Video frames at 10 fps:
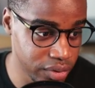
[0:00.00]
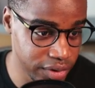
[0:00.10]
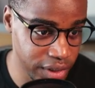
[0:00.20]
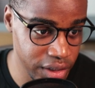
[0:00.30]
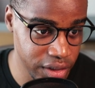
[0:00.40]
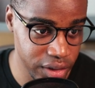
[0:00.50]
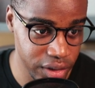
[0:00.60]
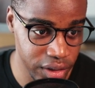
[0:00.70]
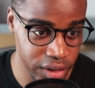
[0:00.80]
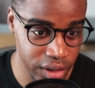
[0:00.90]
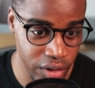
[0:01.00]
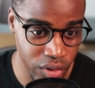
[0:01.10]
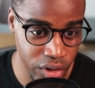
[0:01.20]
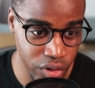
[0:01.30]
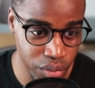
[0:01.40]
take in
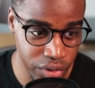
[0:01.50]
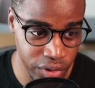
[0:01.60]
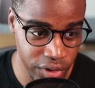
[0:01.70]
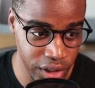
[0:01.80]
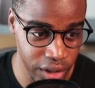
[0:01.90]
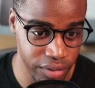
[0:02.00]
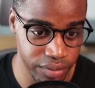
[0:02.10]
our component here.